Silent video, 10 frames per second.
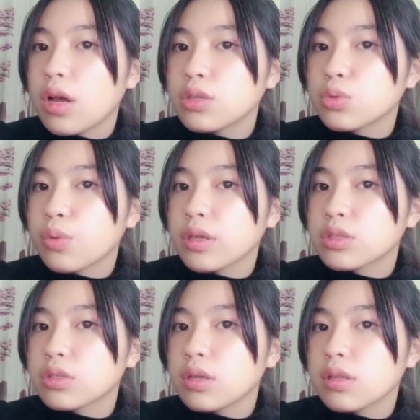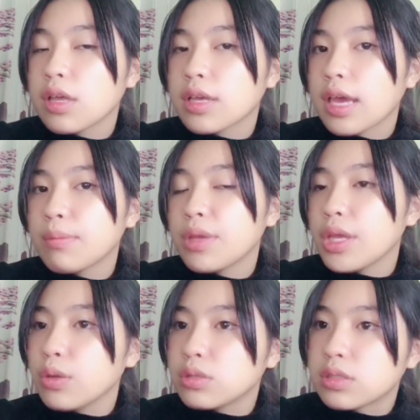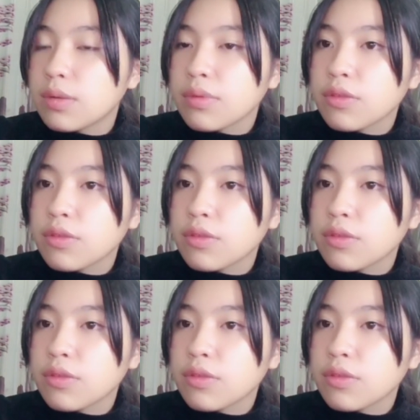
at which they can be used.